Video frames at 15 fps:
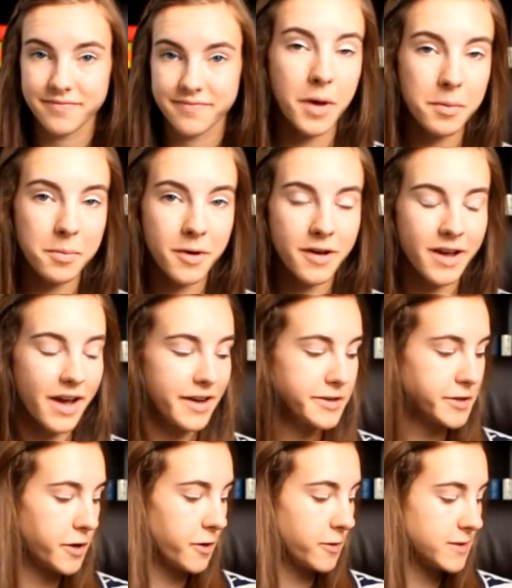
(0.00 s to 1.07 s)
My book, I
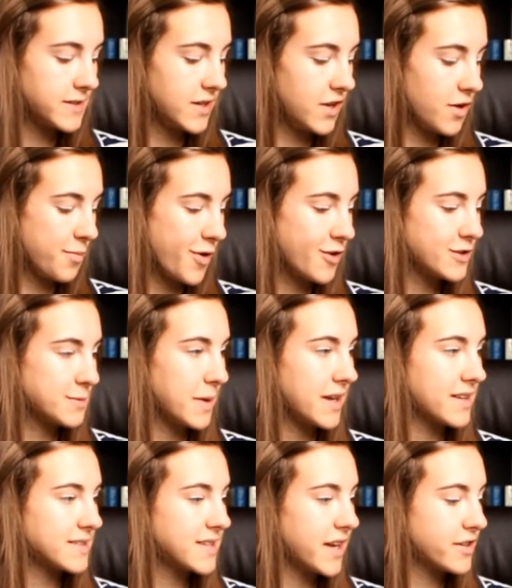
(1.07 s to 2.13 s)
chose City of Bones by
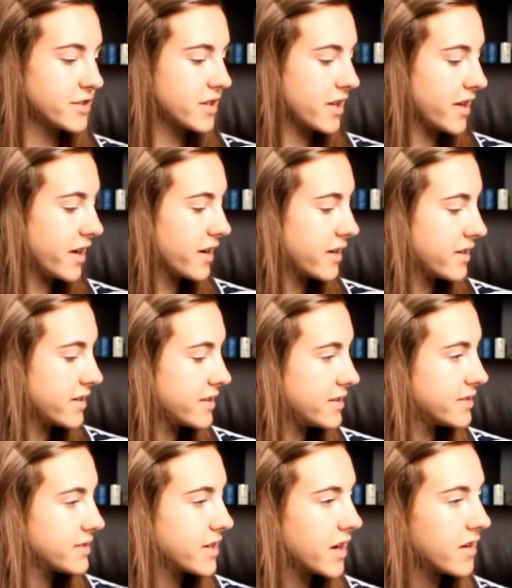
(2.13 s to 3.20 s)
Cassandra Clare
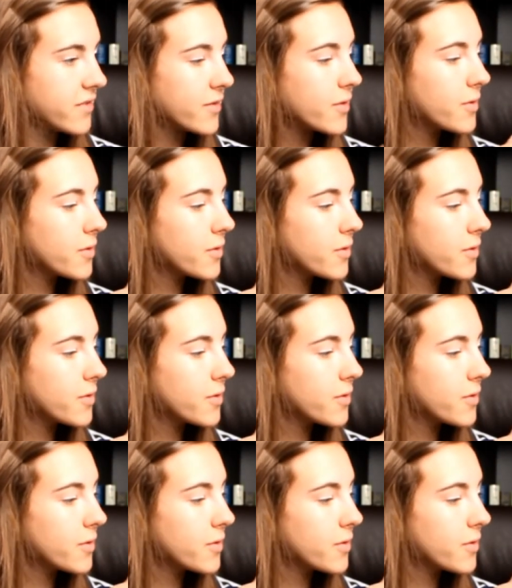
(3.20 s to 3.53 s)
because you have